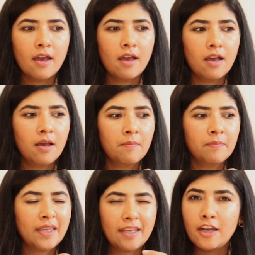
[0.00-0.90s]

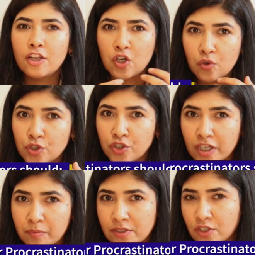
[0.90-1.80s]
Can I
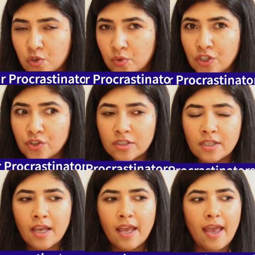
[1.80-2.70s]
negotiate my situation?